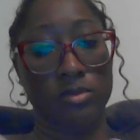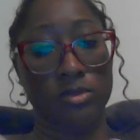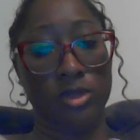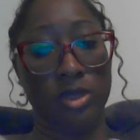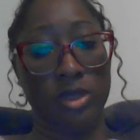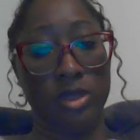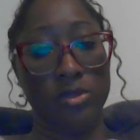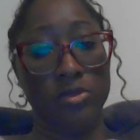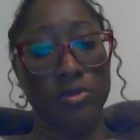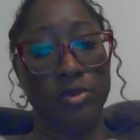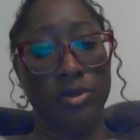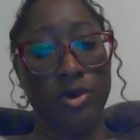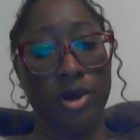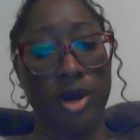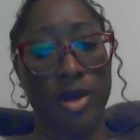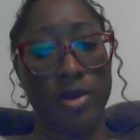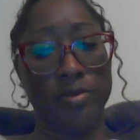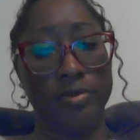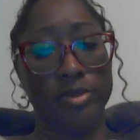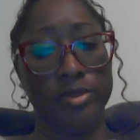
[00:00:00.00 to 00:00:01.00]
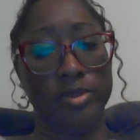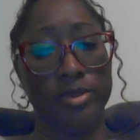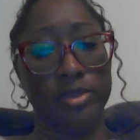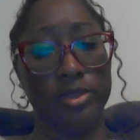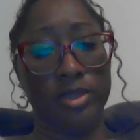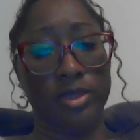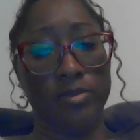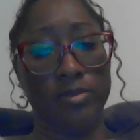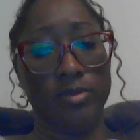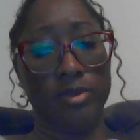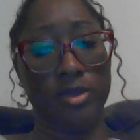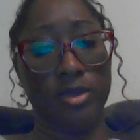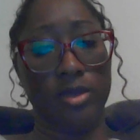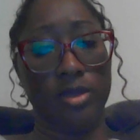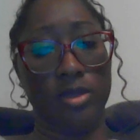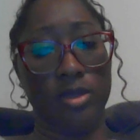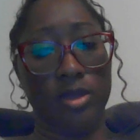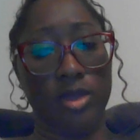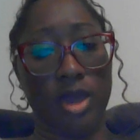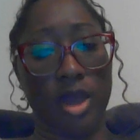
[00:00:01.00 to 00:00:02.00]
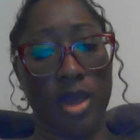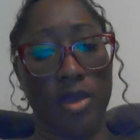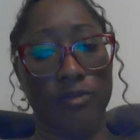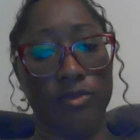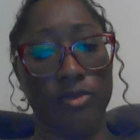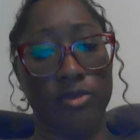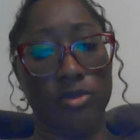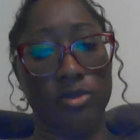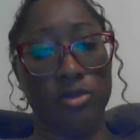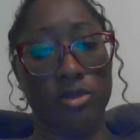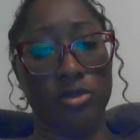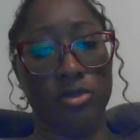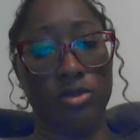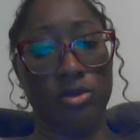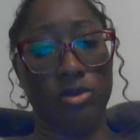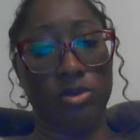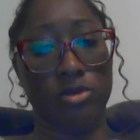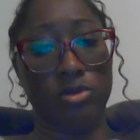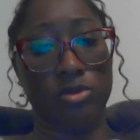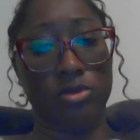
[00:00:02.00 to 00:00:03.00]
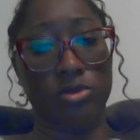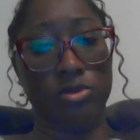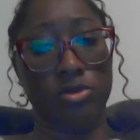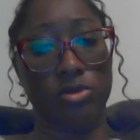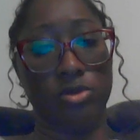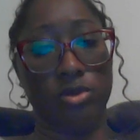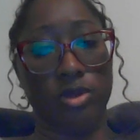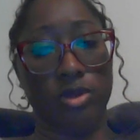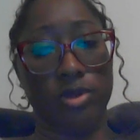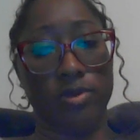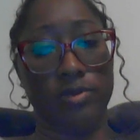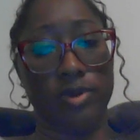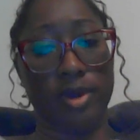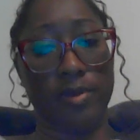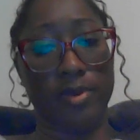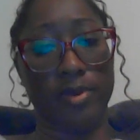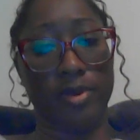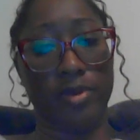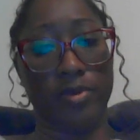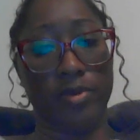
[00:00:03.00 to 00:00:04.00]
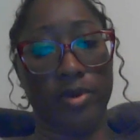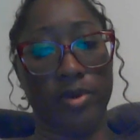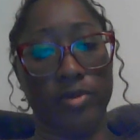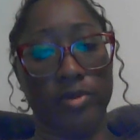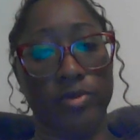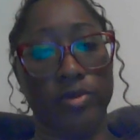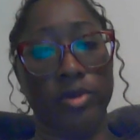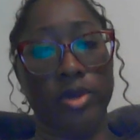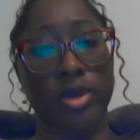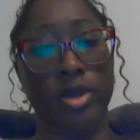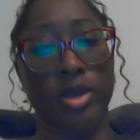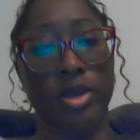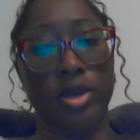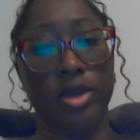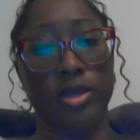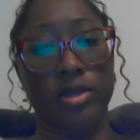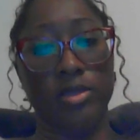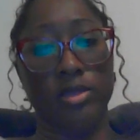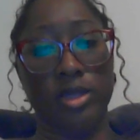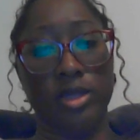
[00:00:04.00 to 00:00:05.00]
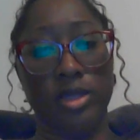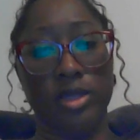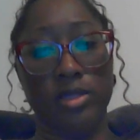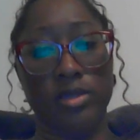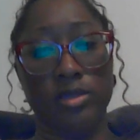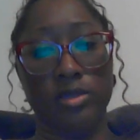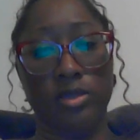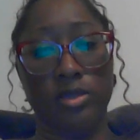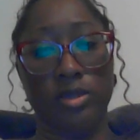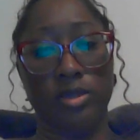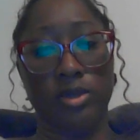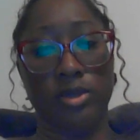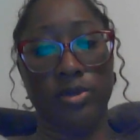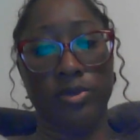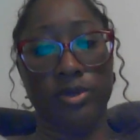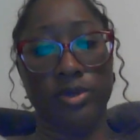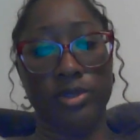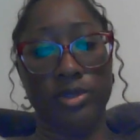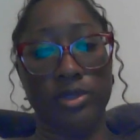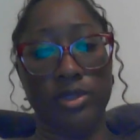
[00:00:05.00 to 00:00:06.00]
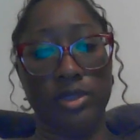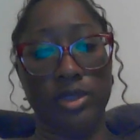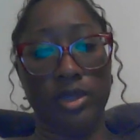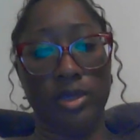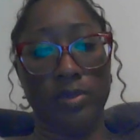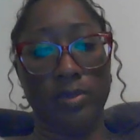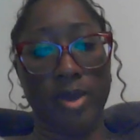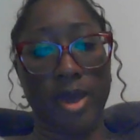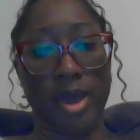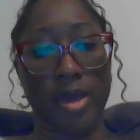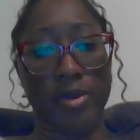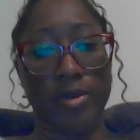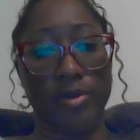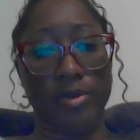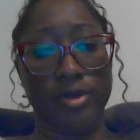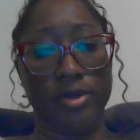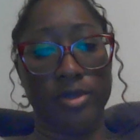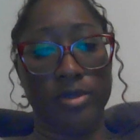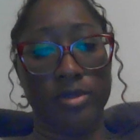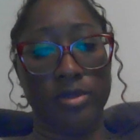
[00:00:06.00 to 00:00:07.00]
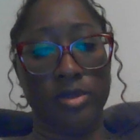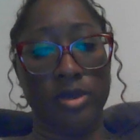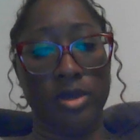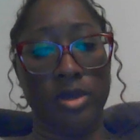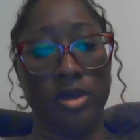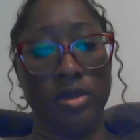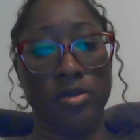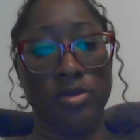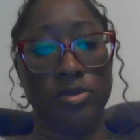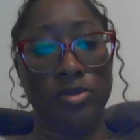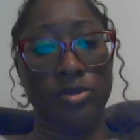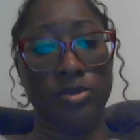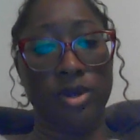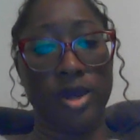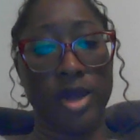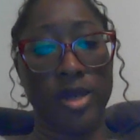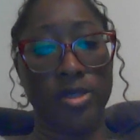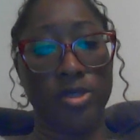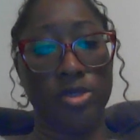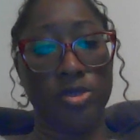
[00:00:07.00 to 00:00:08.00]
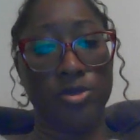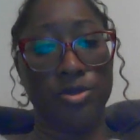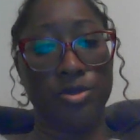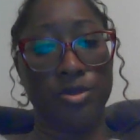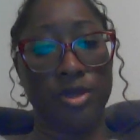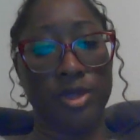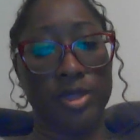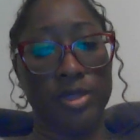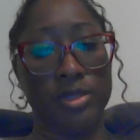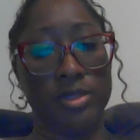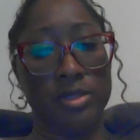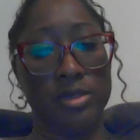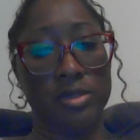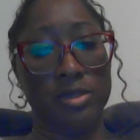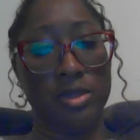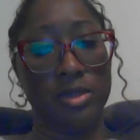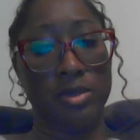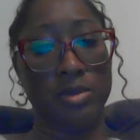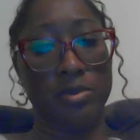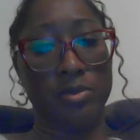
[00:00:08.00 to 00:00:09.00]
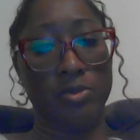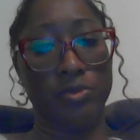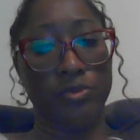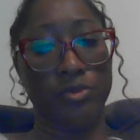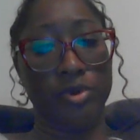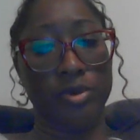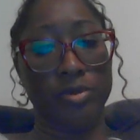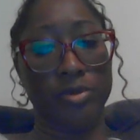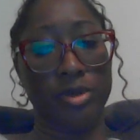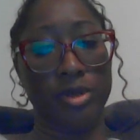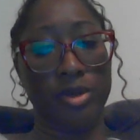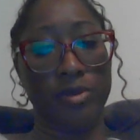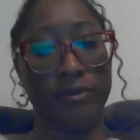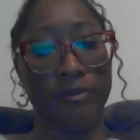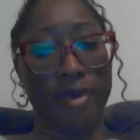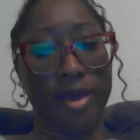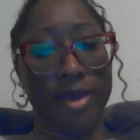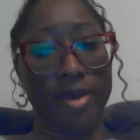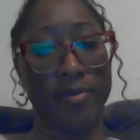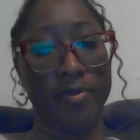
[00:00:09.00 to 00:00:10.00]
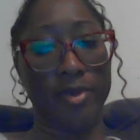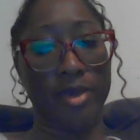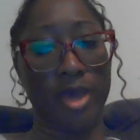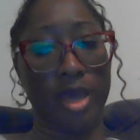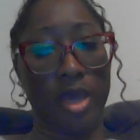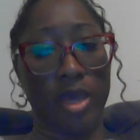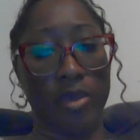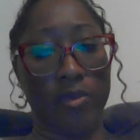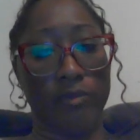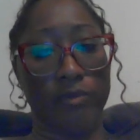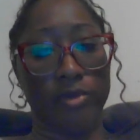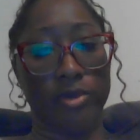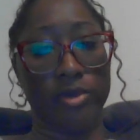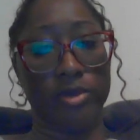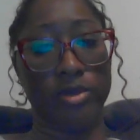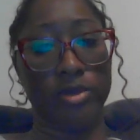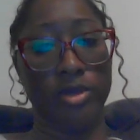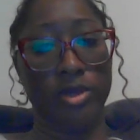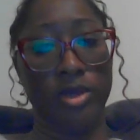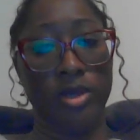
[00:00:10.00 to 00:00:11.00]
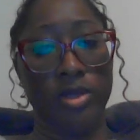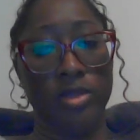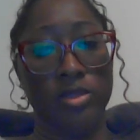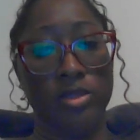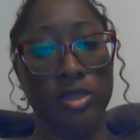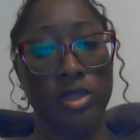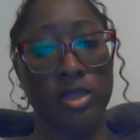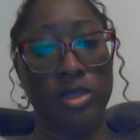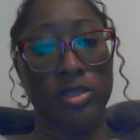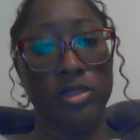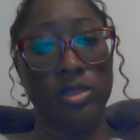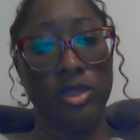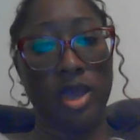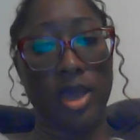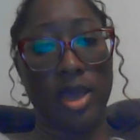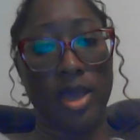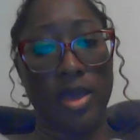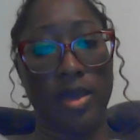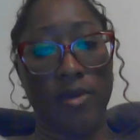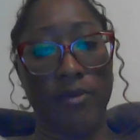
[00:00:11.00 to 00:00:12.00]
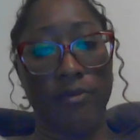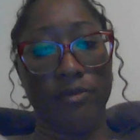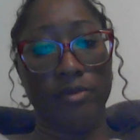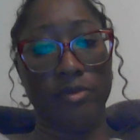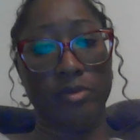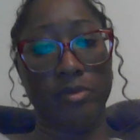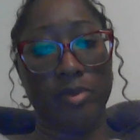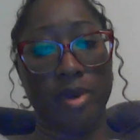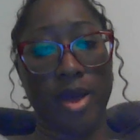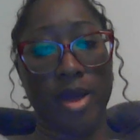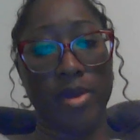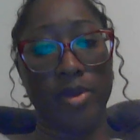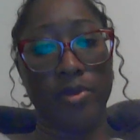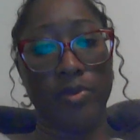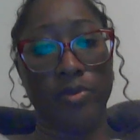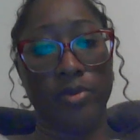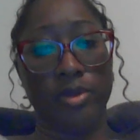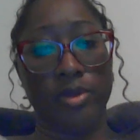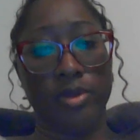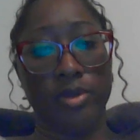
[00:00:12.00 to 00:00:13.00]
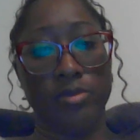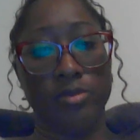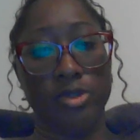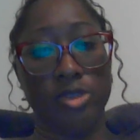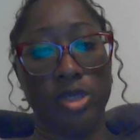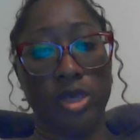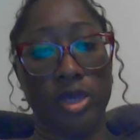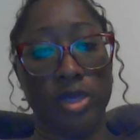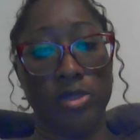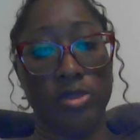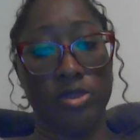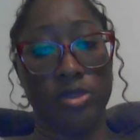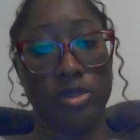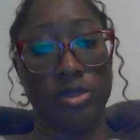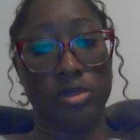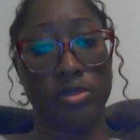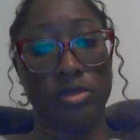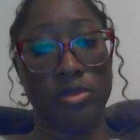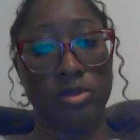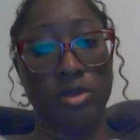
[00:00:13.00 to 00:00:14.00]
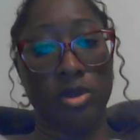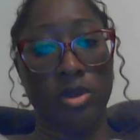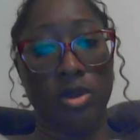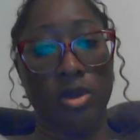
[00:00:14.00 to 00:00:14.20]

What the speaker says: Teens require more sleep than the average adult due to their rapid growth. A teen's decreased sleep pattern do not generally stem from defiant behavior. Teens have biorhythm changes,